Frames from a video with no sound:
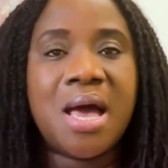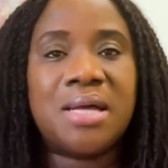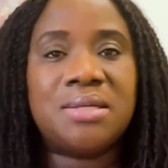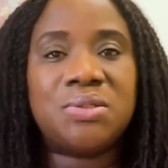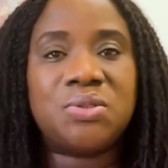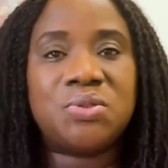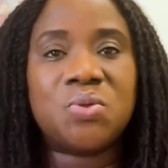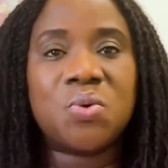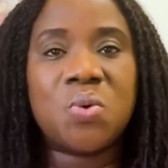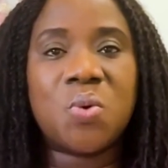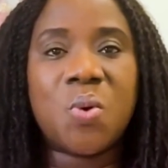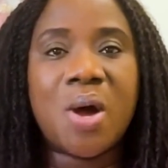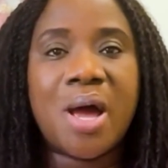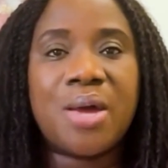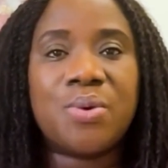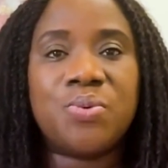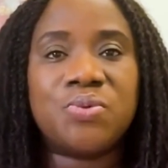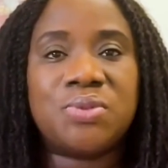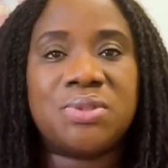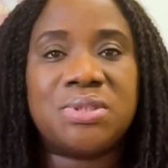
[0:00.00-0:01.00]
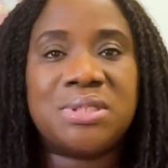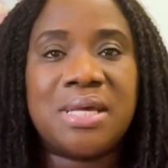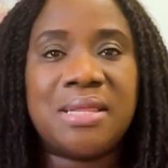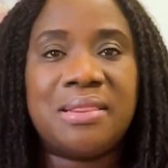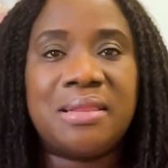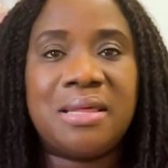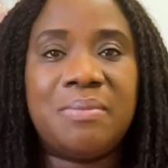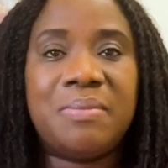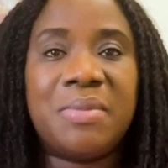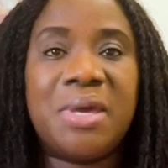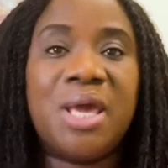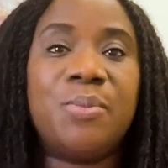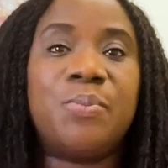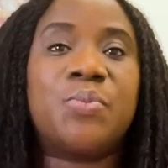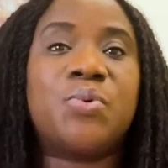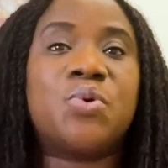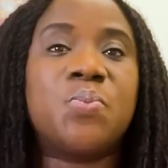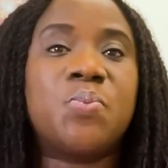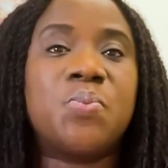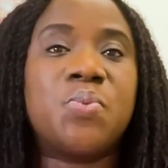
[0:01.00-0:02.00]
and so I will send them a
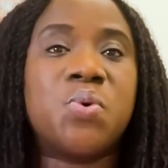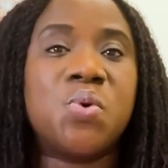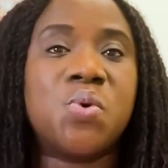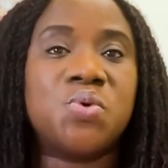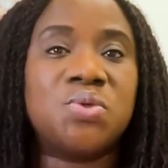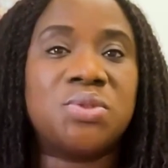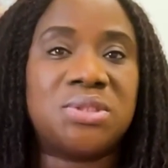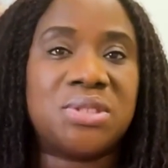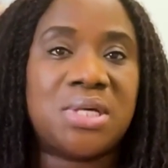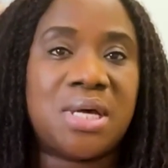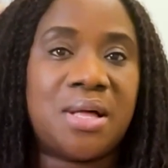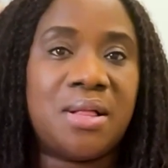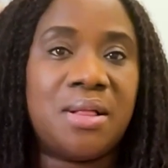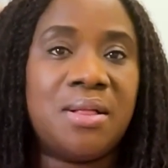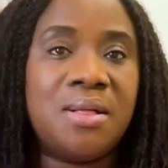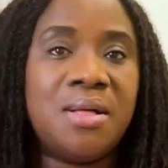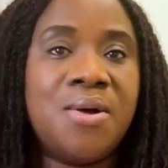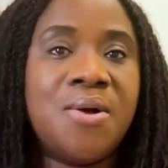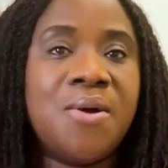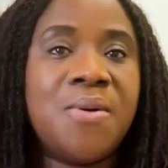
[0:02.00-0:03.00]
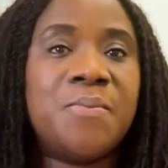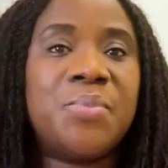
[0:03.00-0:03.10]
proposal.